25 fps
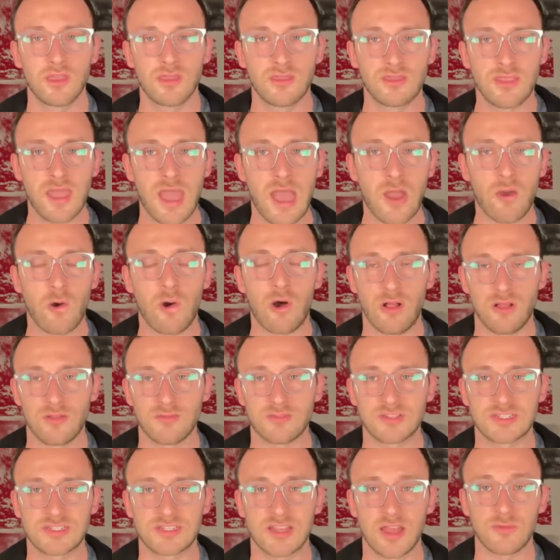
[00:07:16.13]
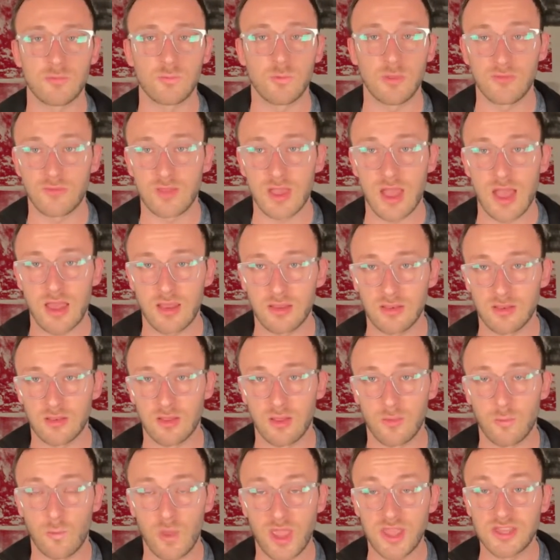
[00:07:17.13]
Now all of a sudden we've got
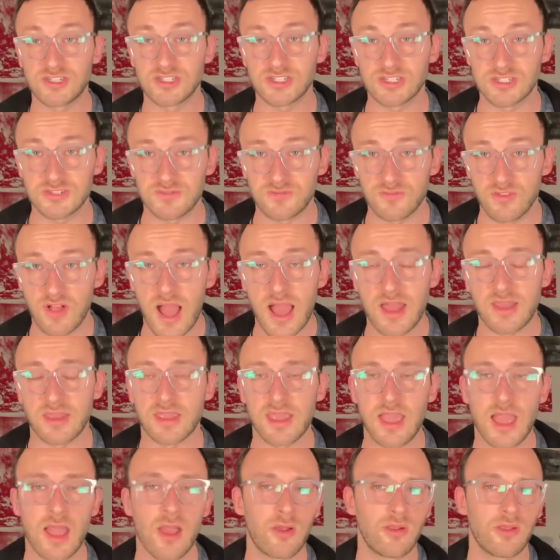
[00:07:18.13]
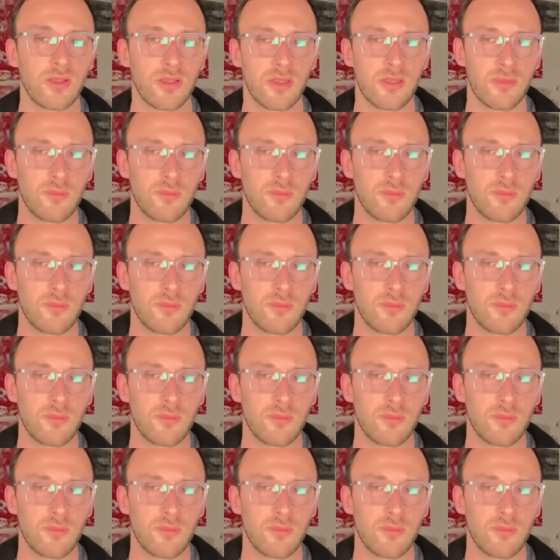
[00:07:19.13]
wages flattening out.